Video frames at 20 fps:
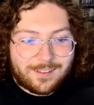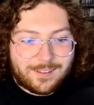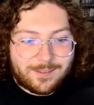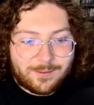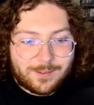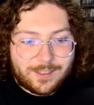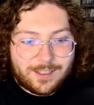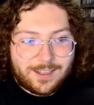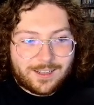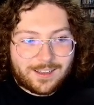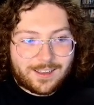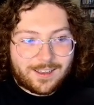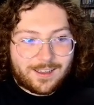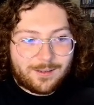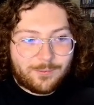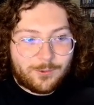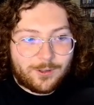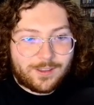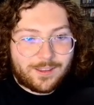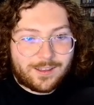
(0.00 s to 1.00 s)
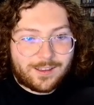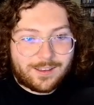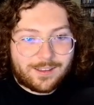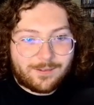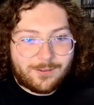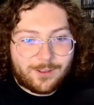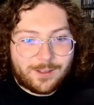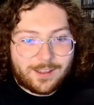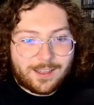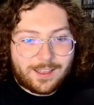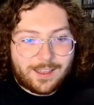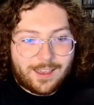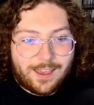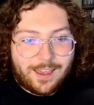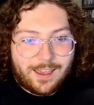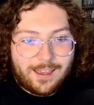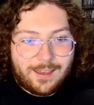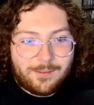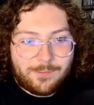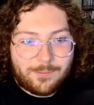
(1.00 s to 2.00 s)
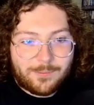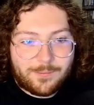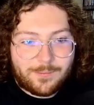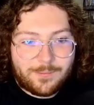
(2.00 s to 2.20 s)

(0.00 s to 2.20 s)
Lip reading: Did it come with the game?